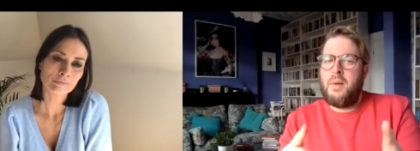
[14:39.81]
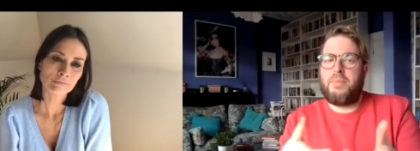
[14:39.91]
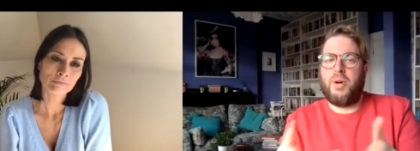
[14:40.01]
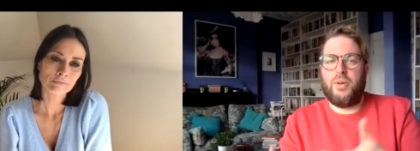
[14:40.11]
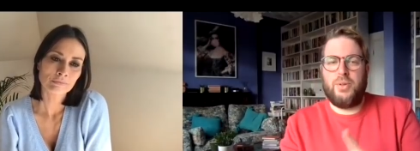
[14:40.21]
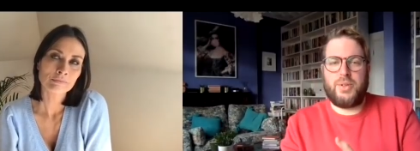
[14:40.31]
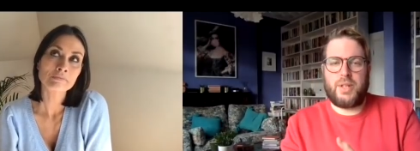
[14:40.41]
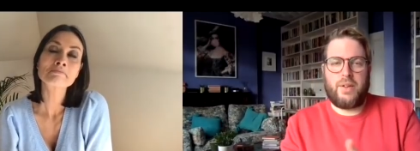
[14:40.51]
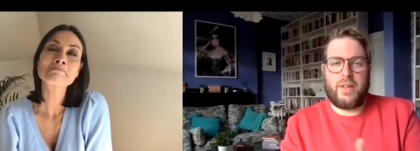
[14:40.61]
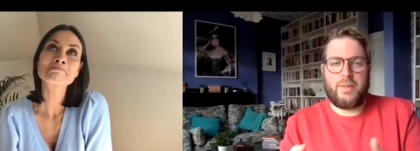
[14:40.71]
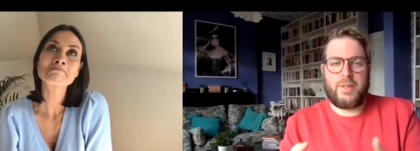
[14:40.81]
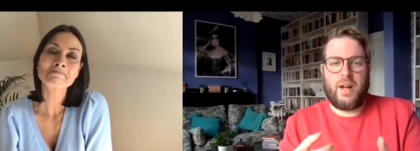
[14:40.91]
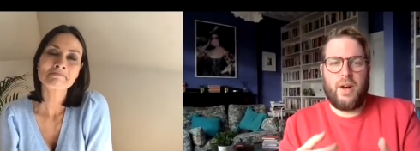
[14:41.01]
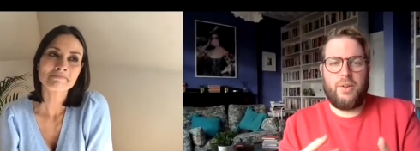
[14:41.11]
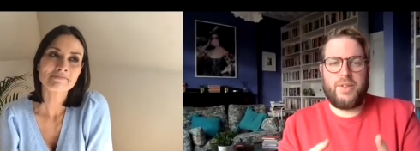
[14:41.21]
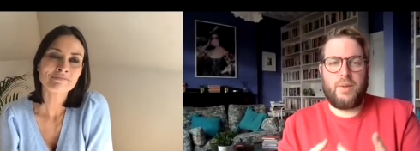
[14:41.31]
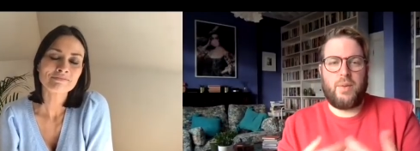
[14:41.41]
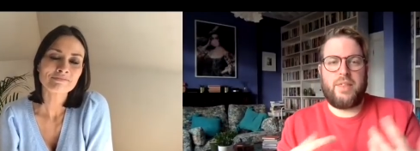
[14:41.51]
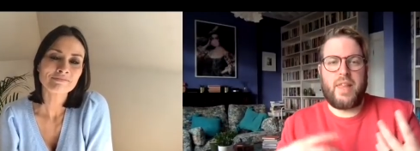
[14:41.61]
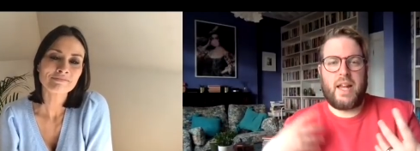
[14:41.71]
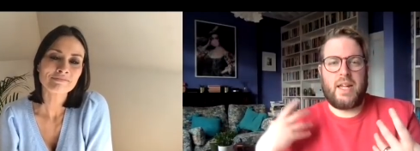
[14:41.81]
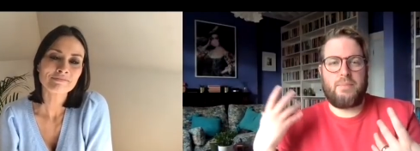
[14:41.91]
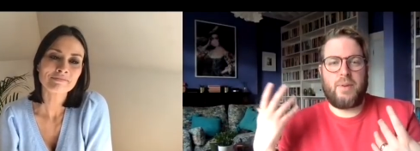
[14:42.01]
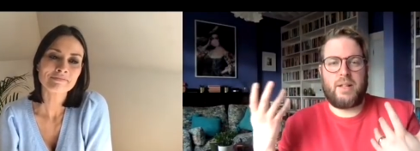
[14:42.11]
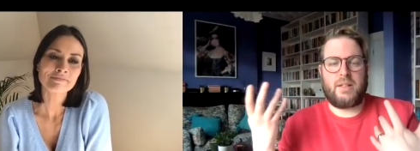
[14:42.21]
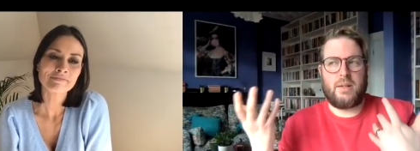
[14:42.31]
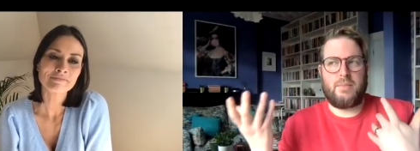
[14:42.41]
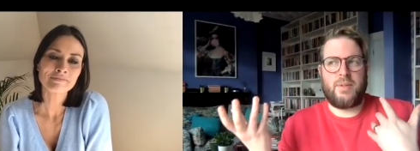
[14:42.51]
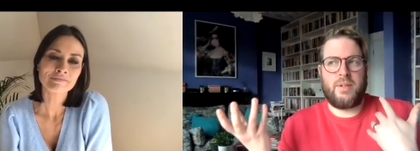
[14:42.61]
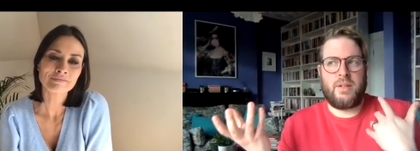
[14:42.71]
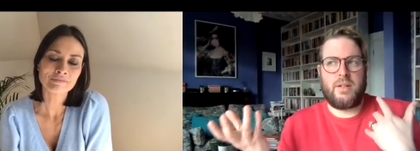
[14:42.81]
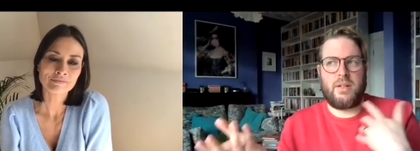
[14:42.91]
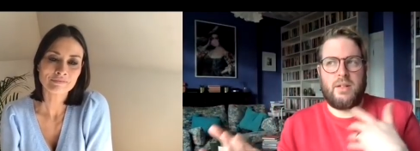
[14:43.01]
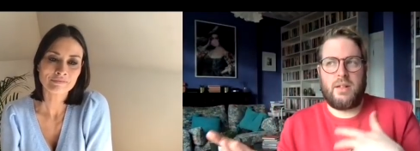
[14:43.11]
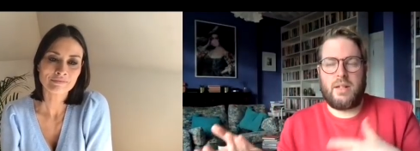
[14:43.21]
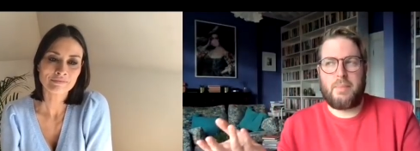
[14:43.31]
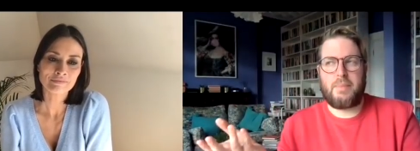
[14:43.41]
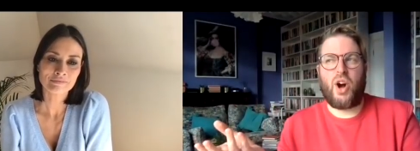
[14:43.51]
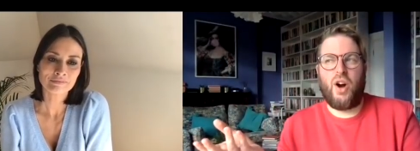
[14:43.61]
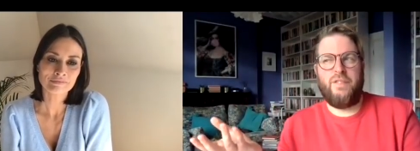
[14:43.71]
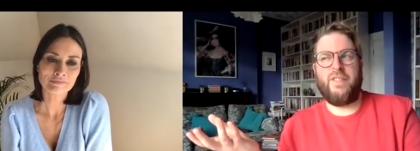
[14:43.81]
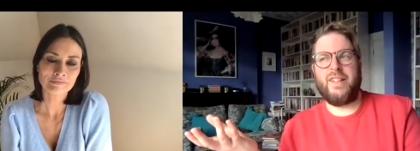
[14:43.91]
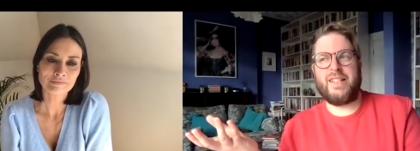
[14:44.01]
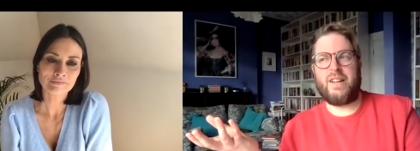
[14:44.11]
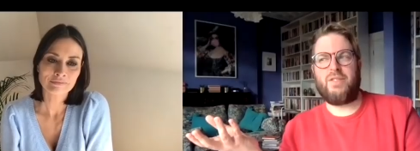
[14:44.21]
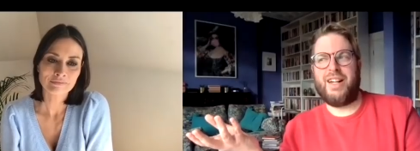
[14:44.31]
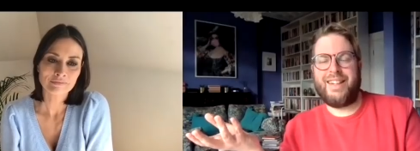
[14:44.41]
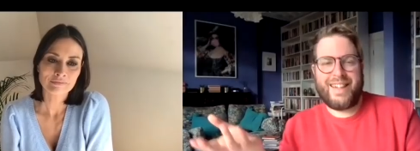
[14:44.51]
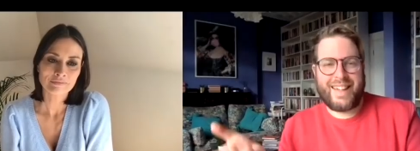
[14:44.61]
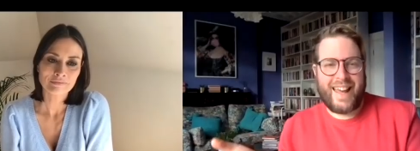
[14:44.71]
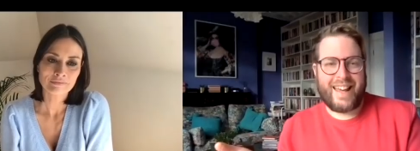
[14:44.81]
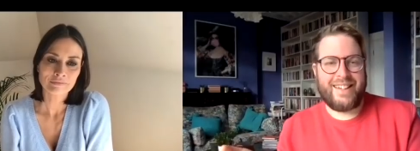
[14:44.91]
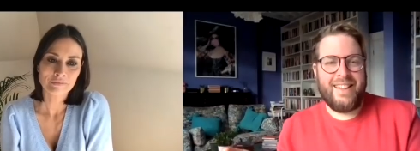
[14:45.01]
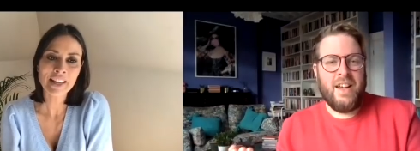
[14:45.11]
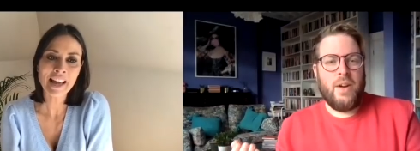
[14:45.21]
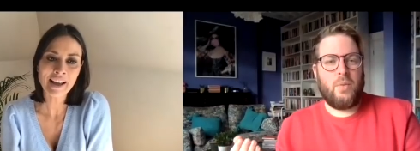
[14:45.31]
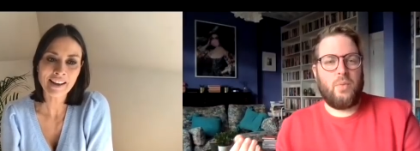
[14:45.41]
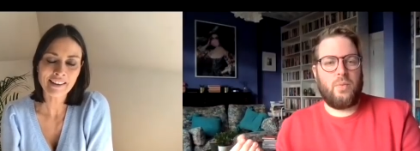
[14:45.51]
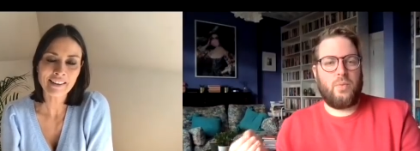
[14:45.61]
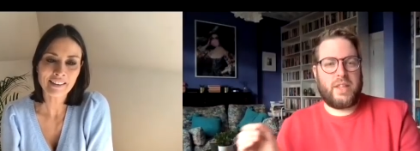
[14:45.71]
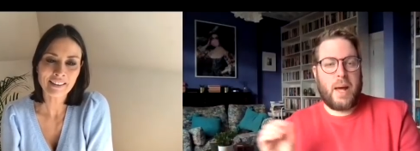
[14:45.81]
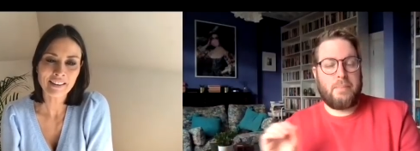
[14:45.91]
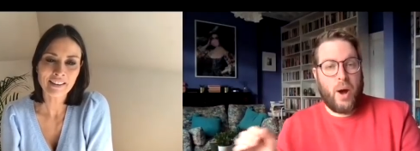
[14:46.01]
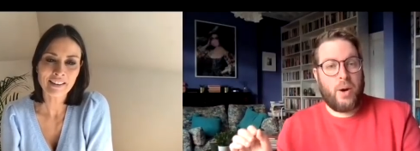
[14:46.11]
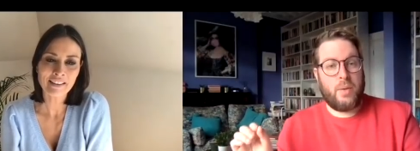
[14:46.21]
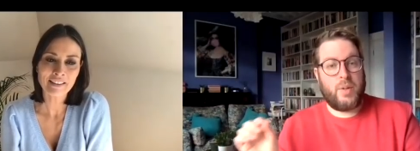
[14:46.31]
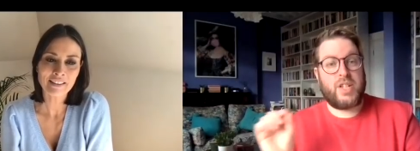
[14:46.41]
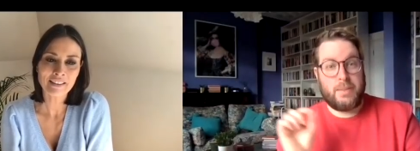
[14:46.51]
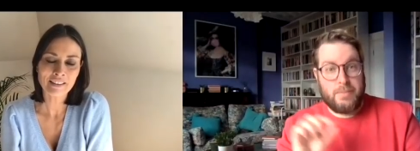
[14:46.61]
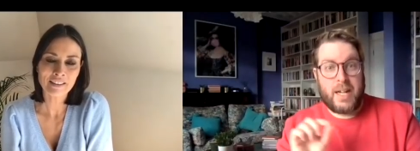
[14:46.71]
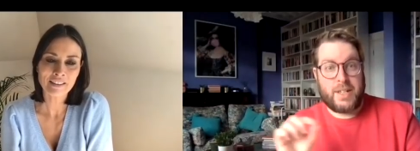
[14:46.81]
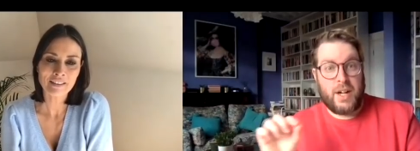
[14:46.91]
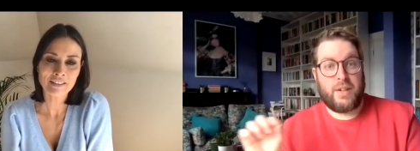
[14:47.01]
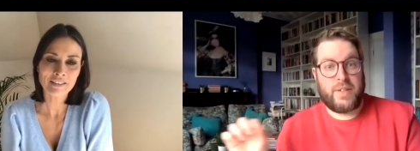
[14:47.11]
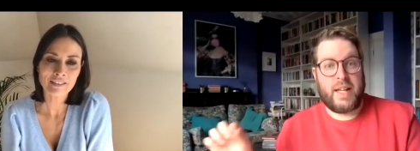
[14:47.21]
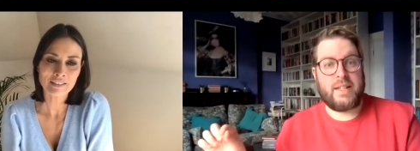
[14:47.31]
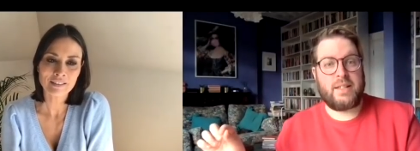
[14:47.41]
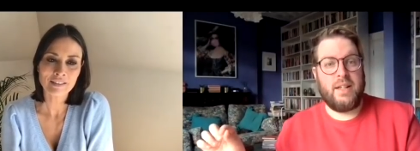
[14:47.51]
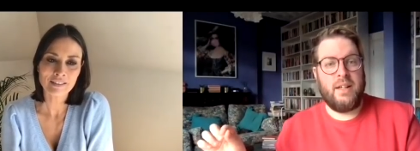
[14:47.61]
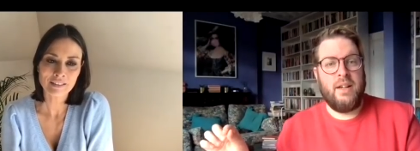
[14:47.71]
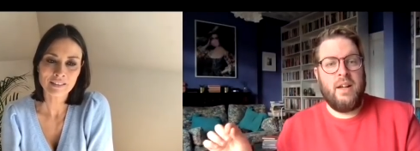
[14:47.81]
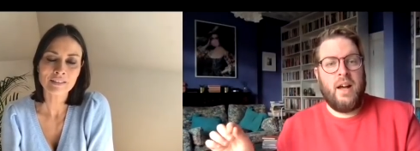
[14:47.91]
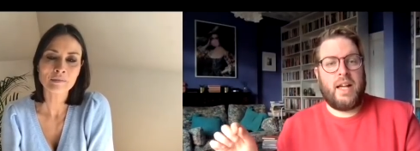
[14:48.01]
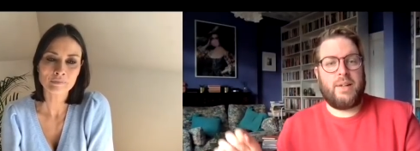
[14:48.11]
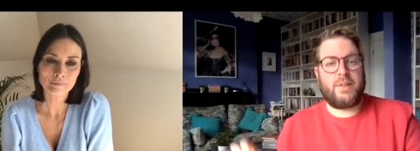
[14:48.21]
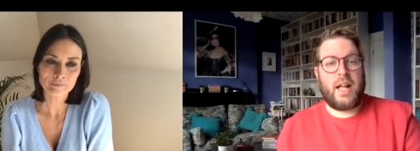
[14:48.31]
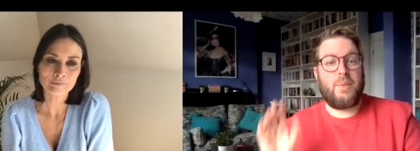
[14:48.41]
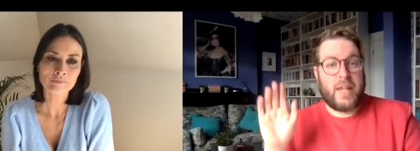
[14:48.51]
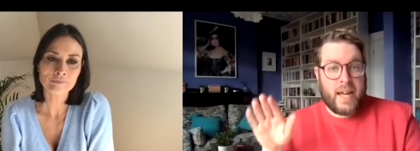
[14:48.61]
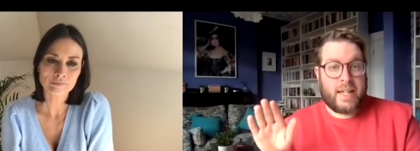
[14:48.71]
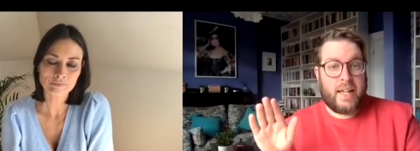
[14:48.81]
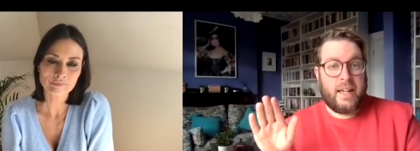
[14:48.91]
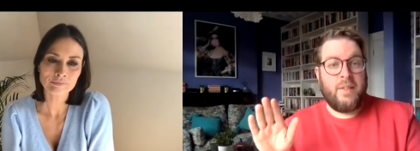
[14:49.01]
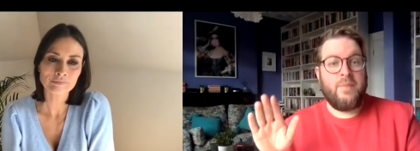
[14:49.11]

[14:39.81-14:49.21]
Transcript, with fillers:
Speaker 1: But also there was the whole thing when then he brings up Nabokov, is that right? Again, yeah. with that poem, which is My Dark Vanessa. And I was like, we get it.